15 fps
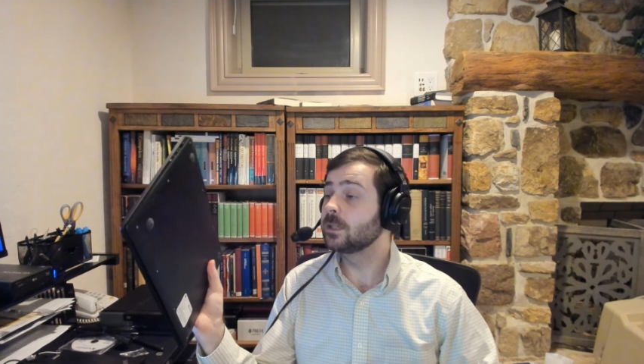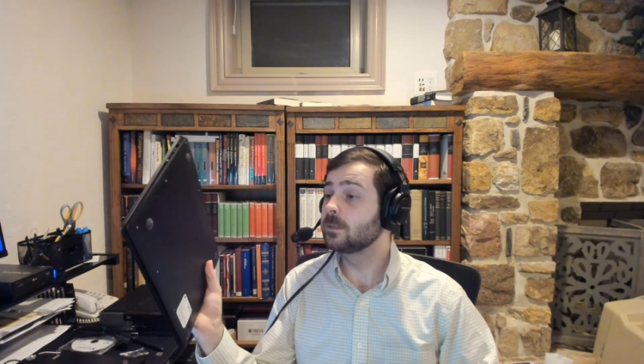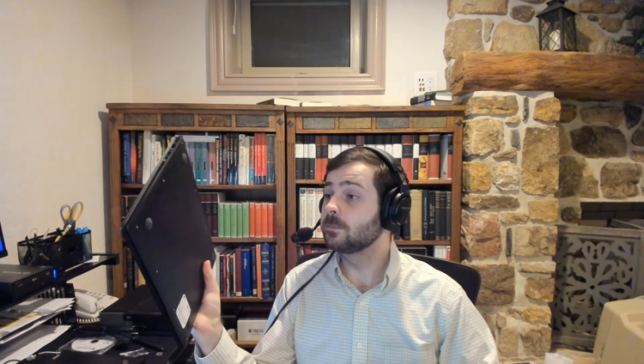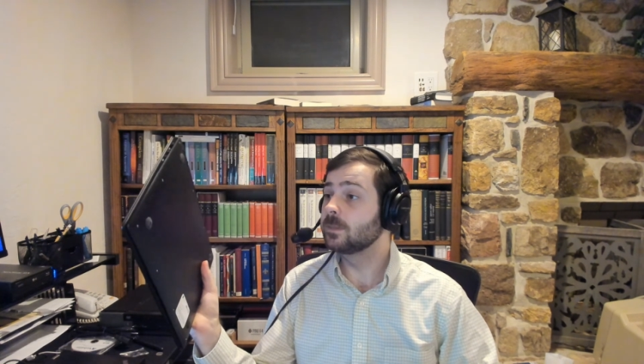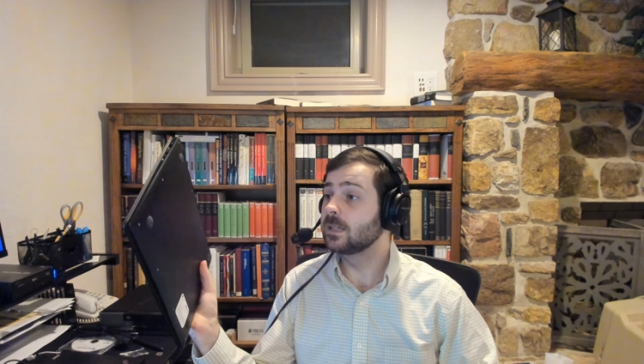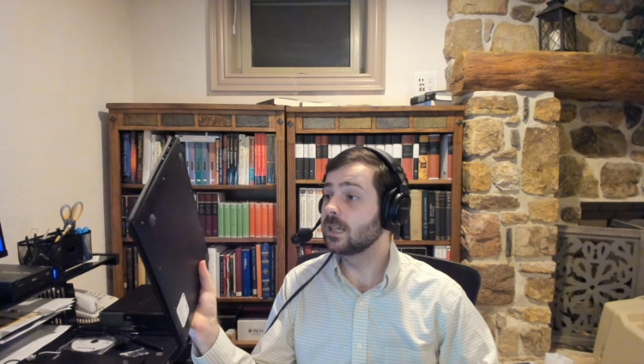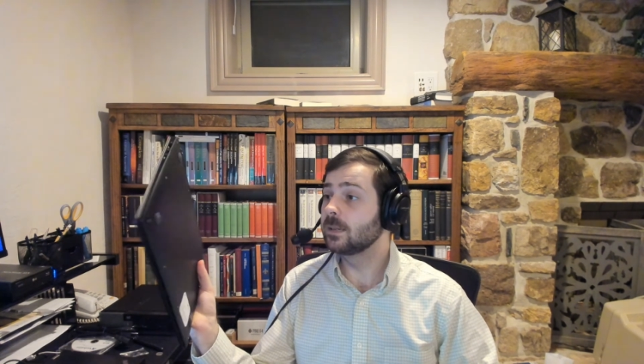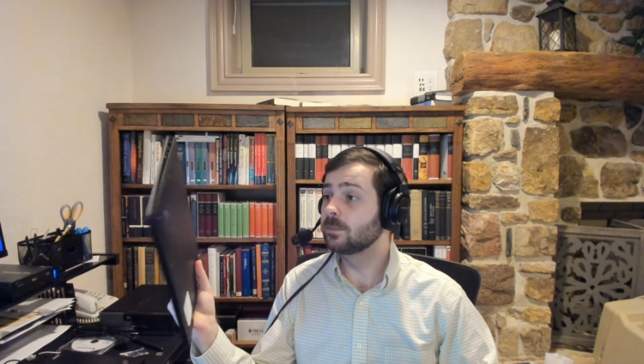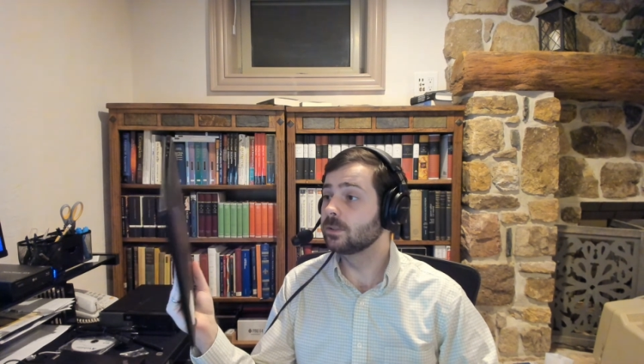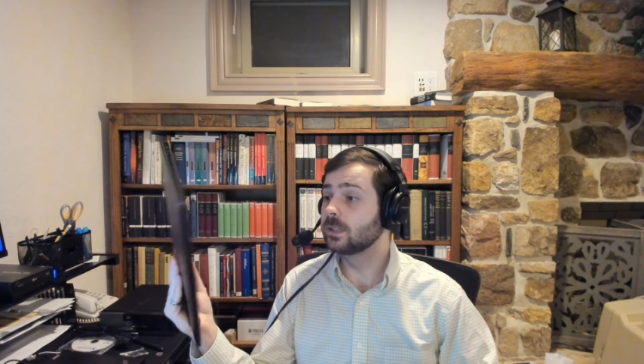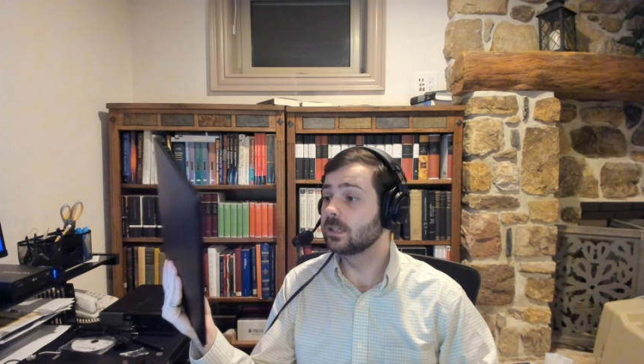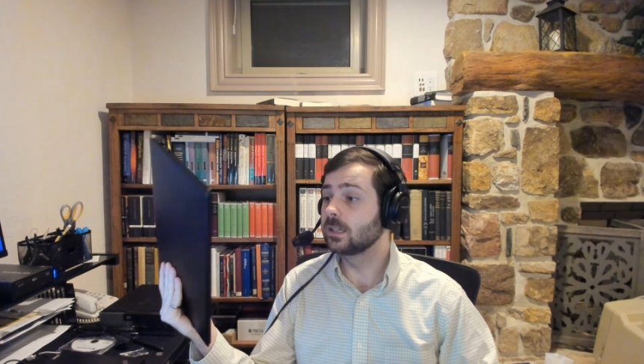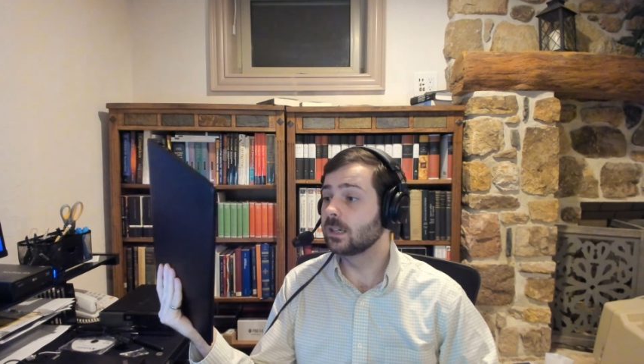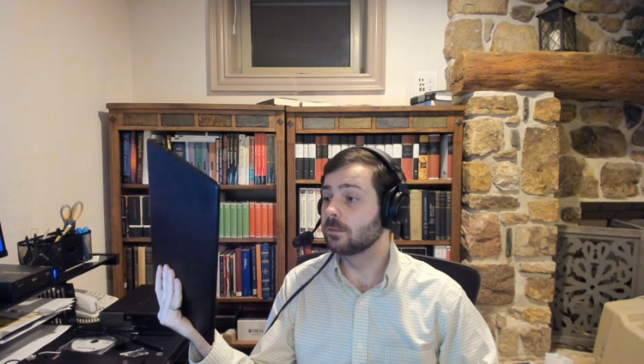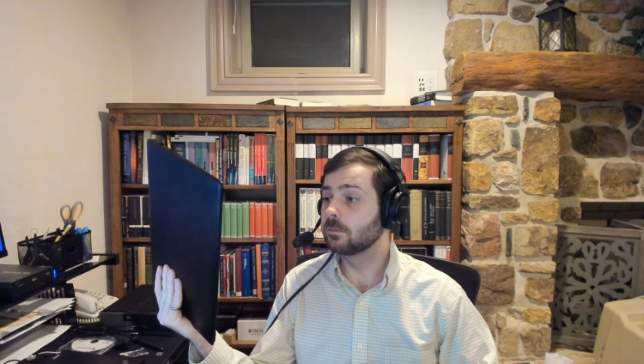to be able to
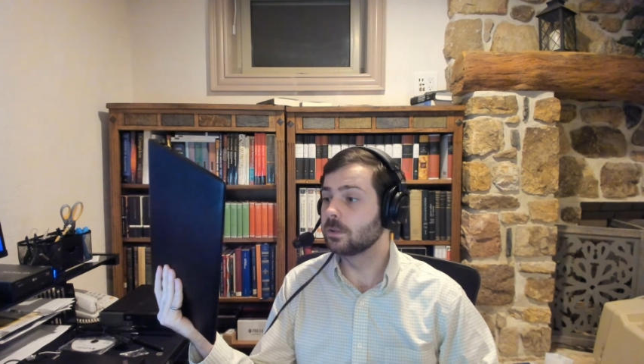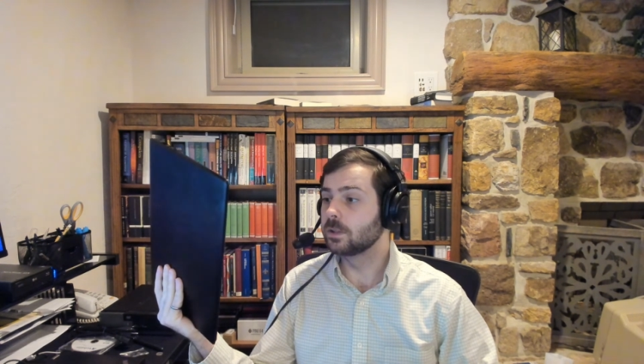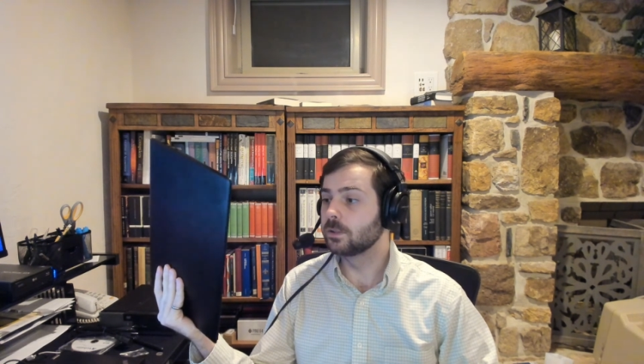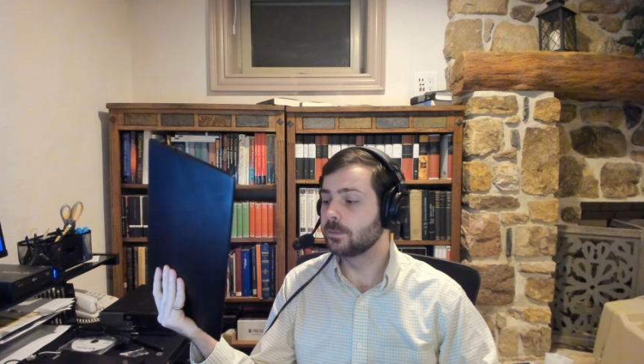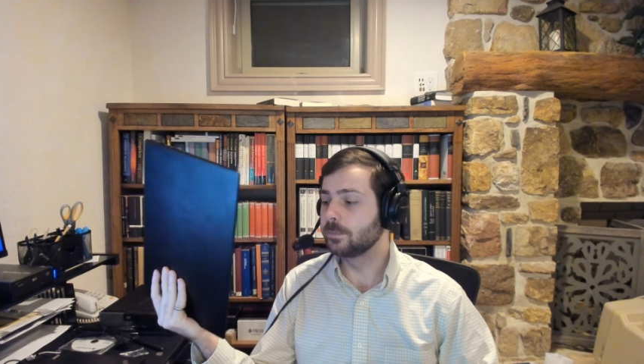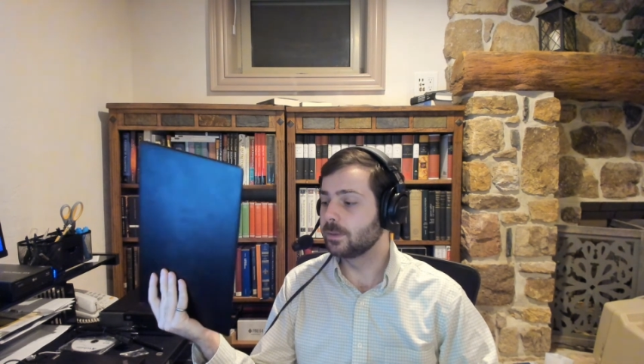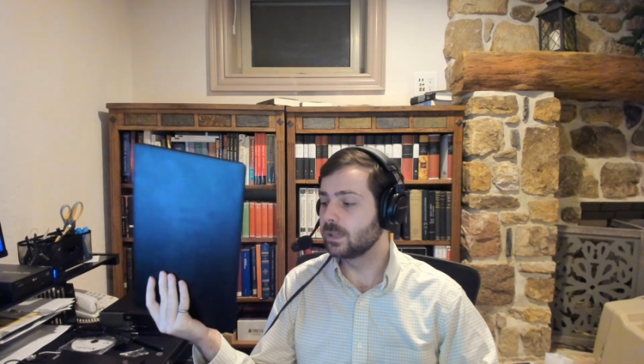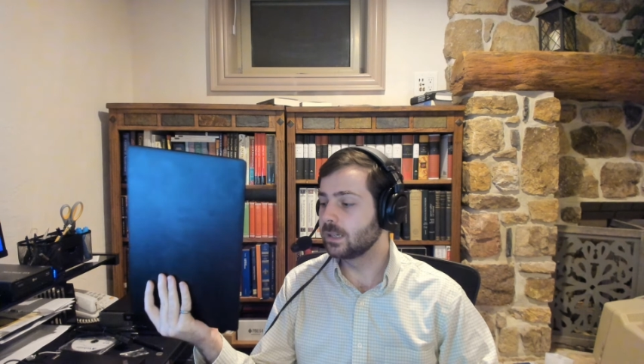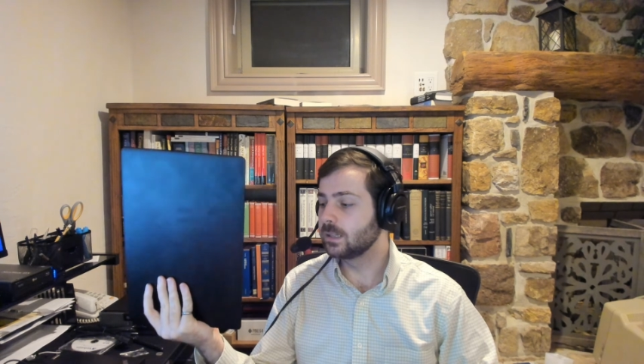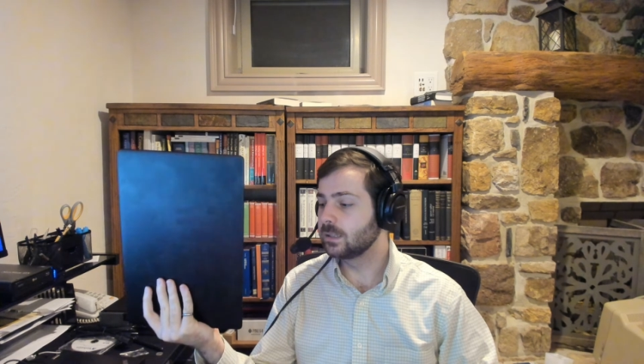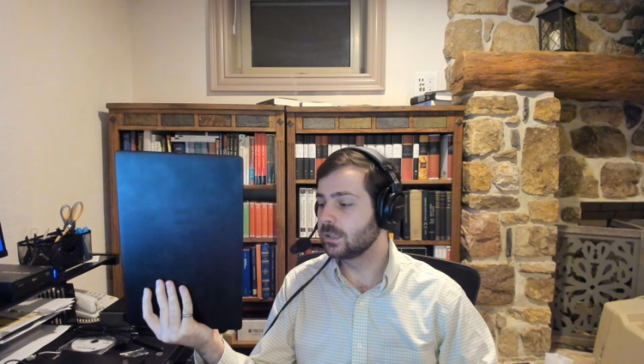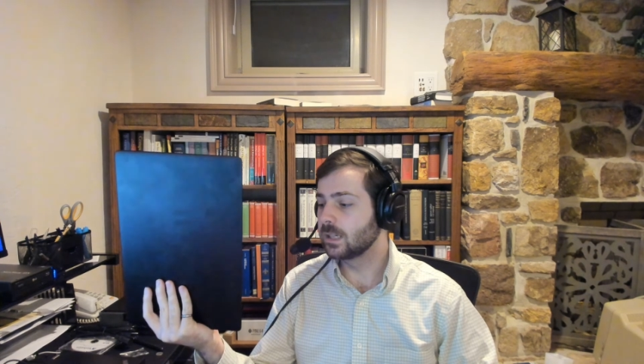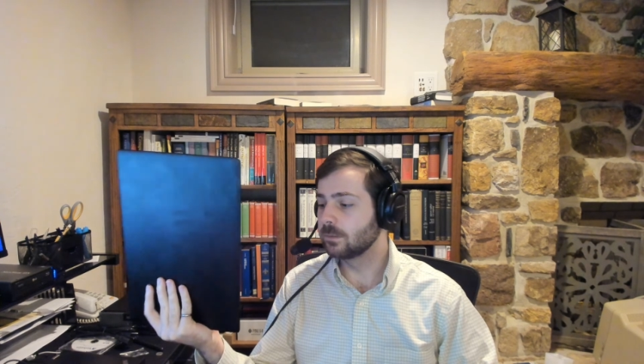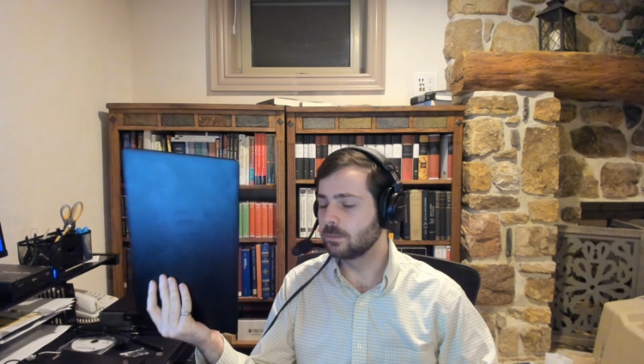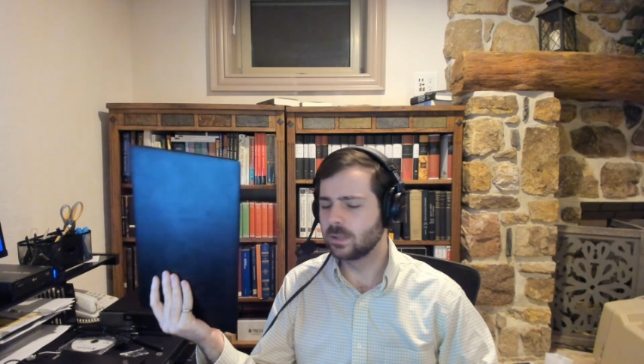get one or plan to
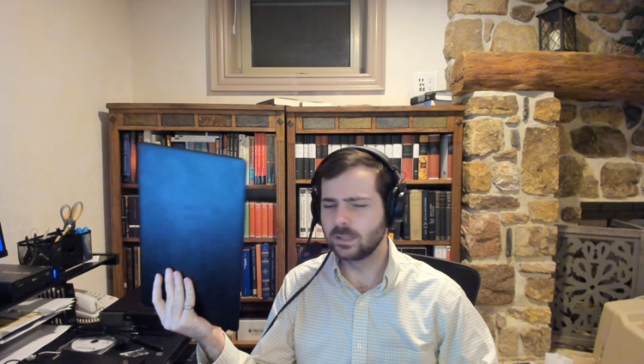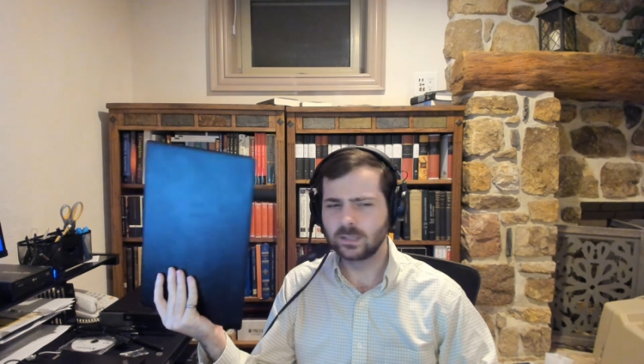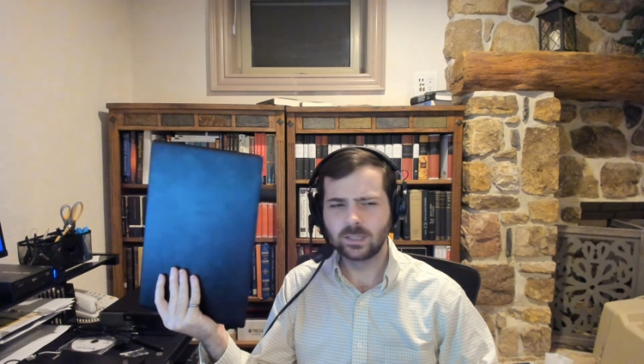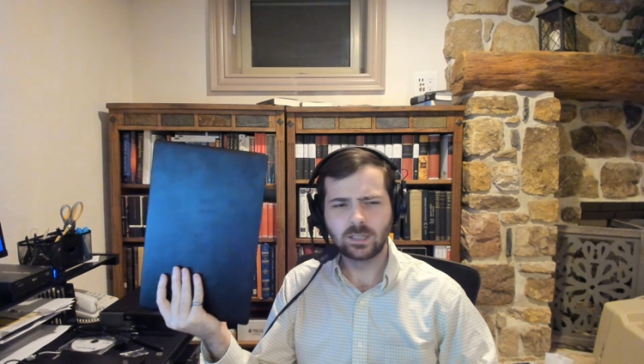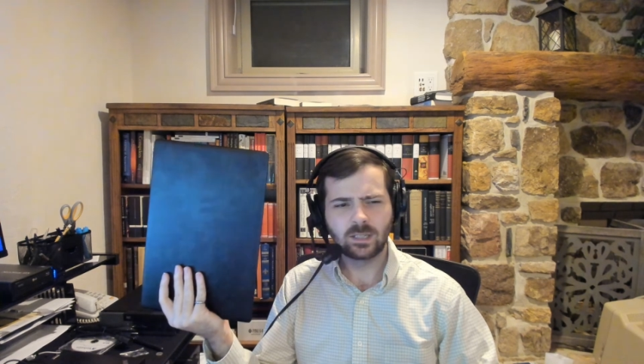get one,